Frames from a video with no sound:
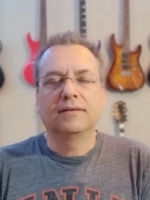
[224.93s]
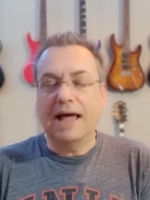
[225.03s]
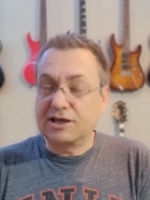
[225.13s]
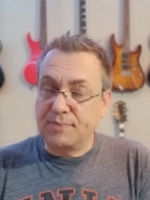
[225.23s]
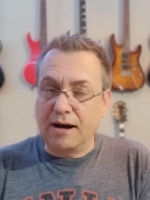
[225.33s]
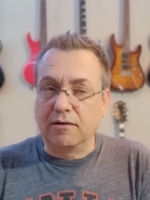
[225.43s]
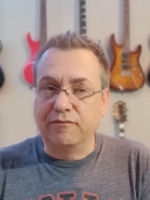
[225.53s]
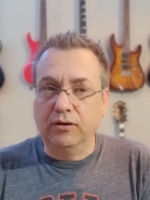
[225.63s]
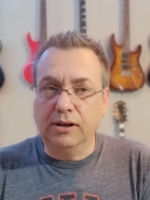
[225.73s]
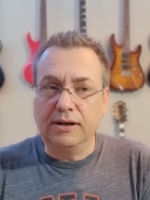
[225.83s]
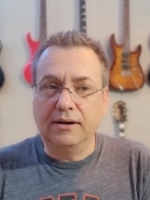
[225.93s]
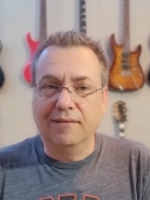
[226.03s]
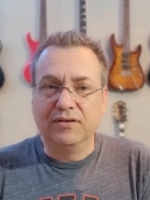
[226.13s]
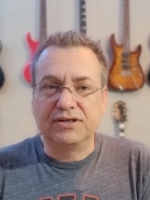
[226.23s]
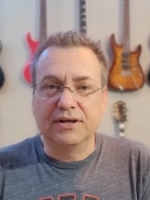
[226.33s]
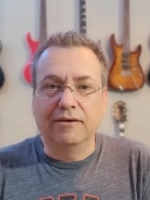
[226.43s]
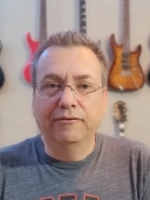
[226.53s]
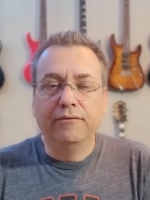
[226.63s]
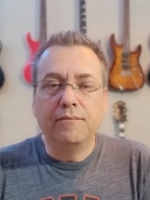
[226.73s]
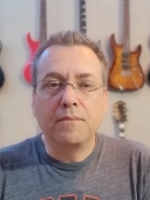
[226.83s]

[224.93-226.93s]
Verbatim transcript: That's powerful in and of itself.